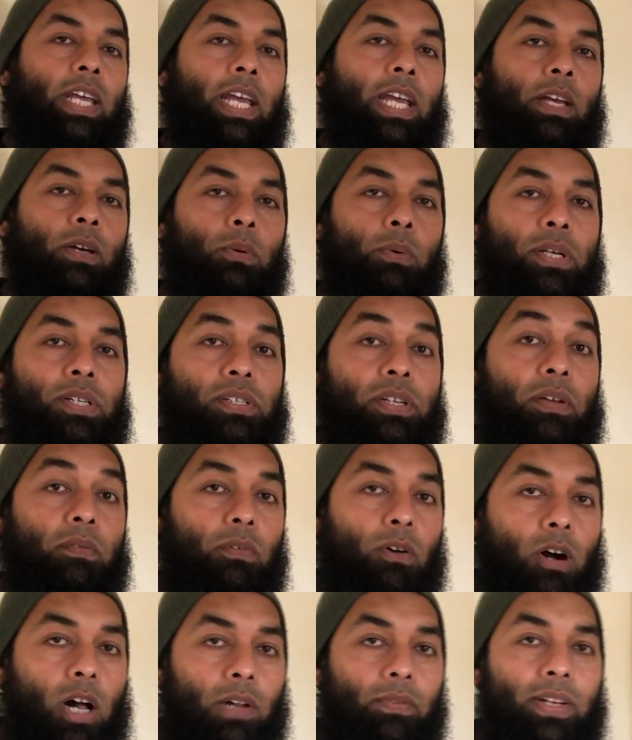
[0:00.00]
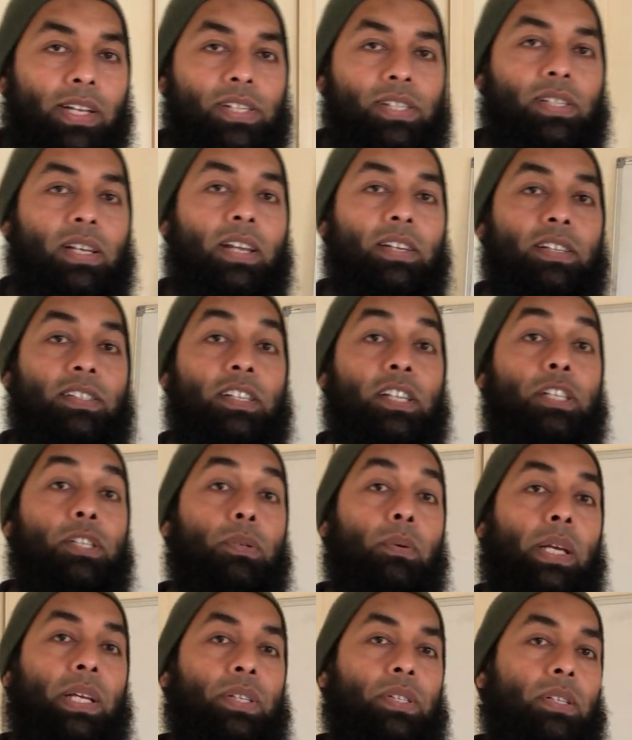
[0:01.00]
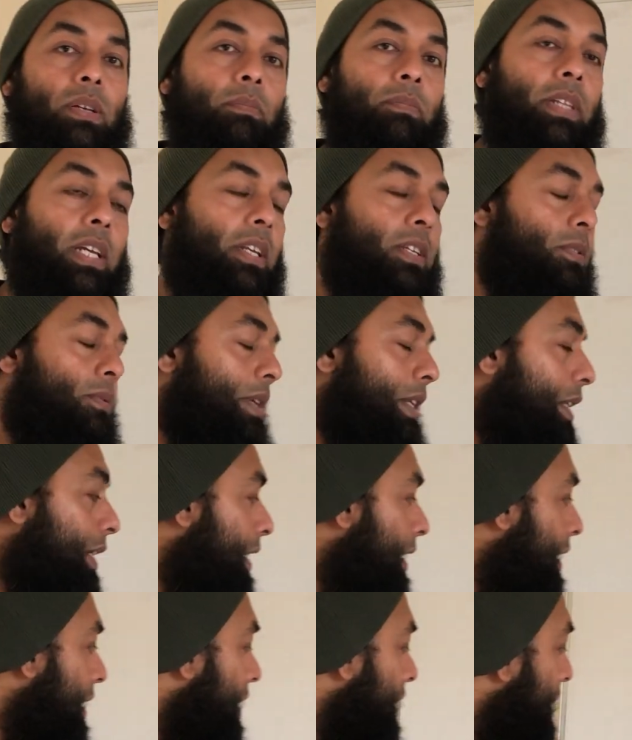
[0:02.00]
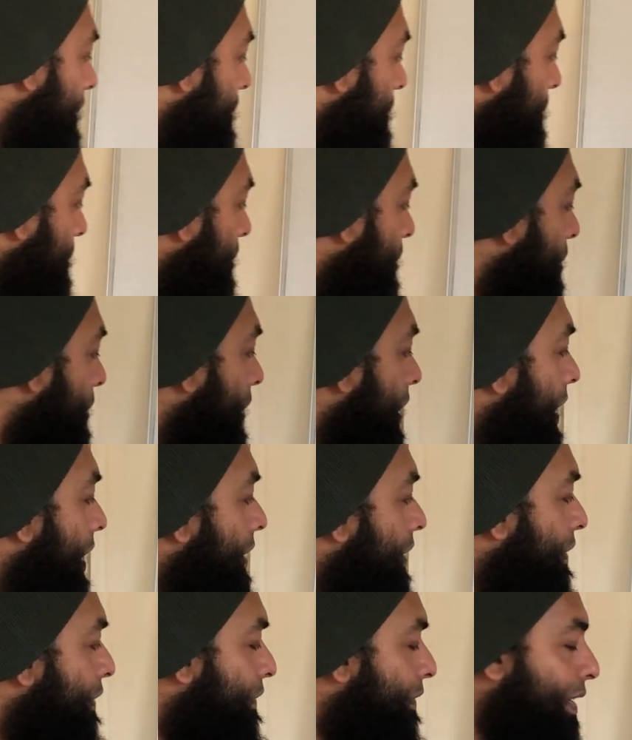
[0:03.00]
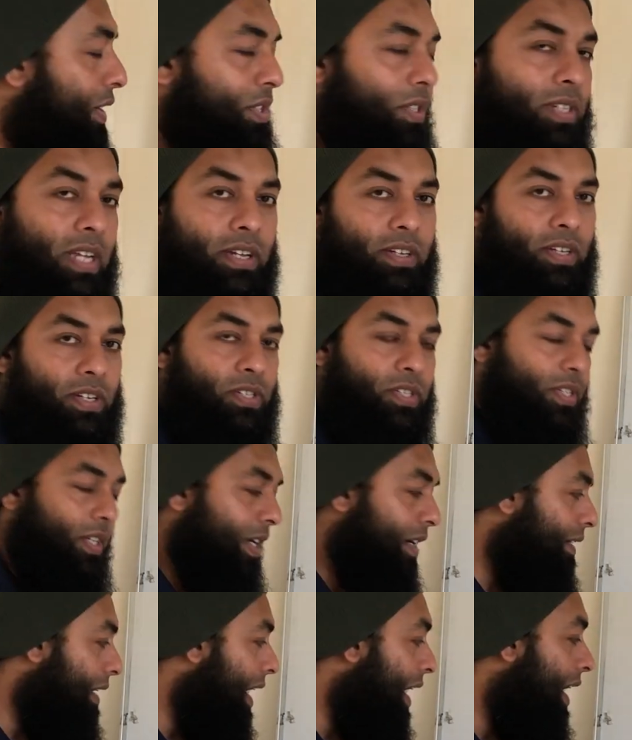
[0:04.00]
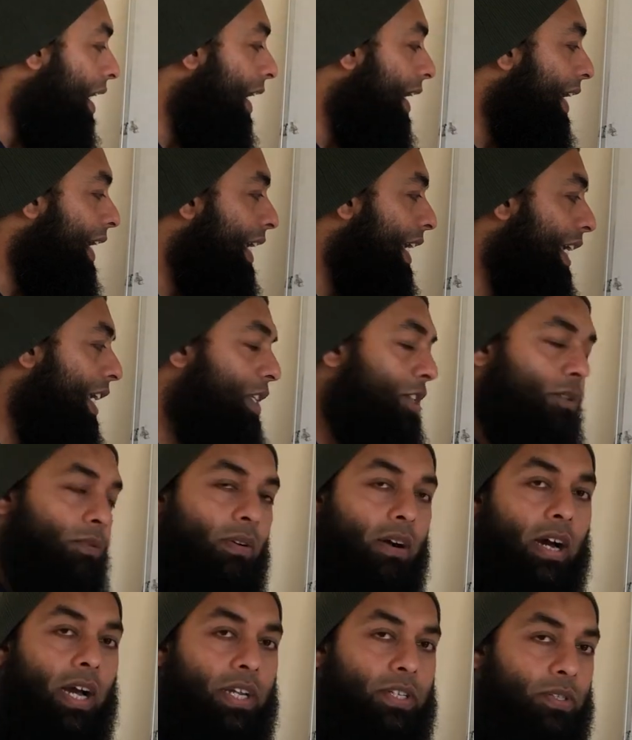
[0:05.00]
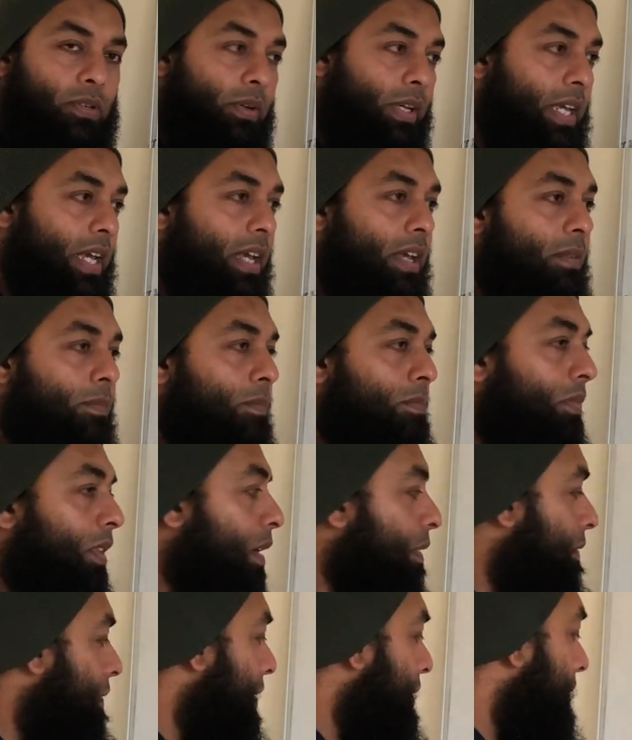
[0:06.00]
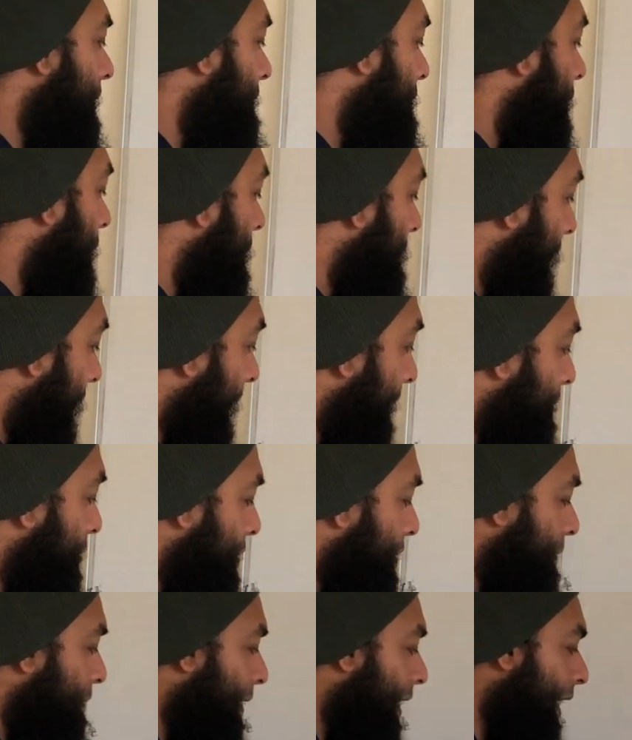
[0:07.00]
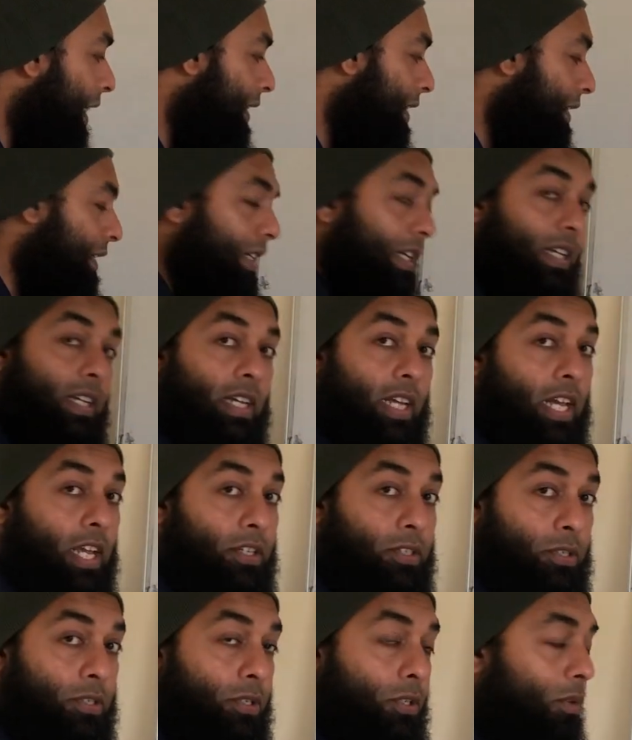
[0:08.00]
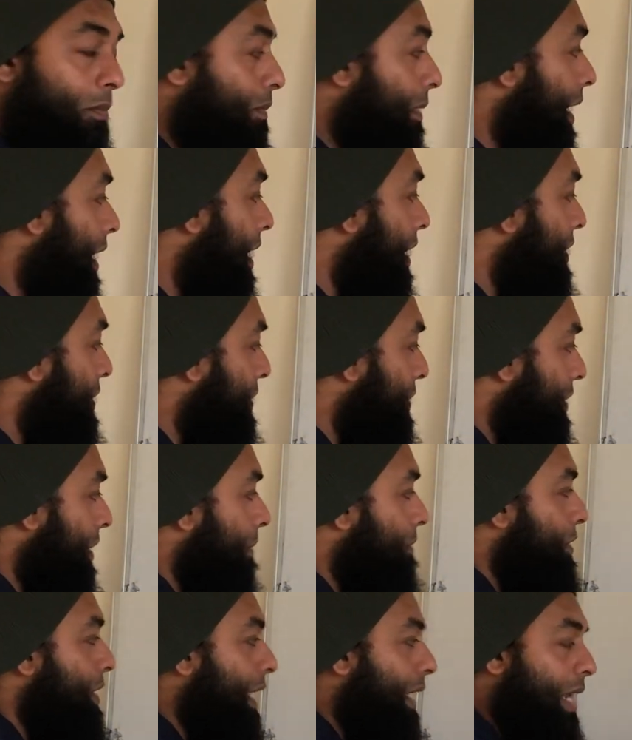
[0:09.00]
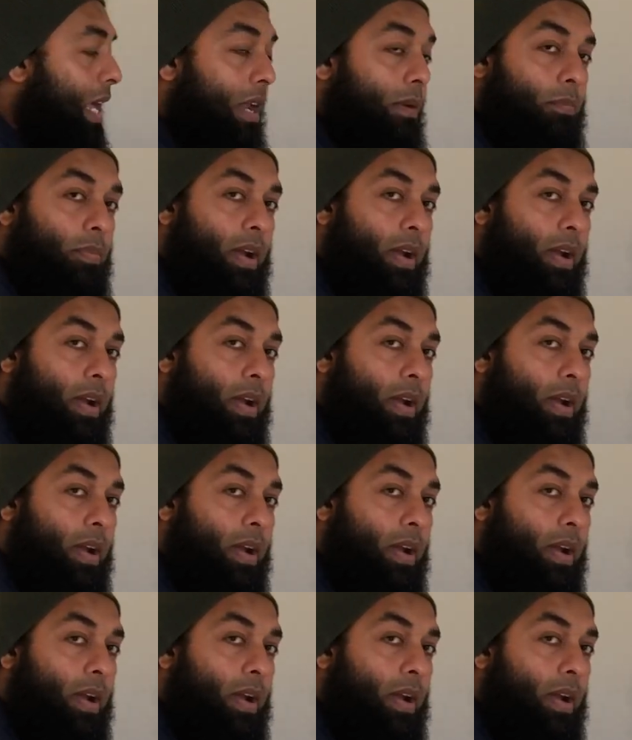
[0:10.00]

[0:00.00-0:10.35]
okay? Who is involved in a sentence and doing something to it. So the first sentence here, I eat rice, okay? First of all, we have to divide it into two parts, subject and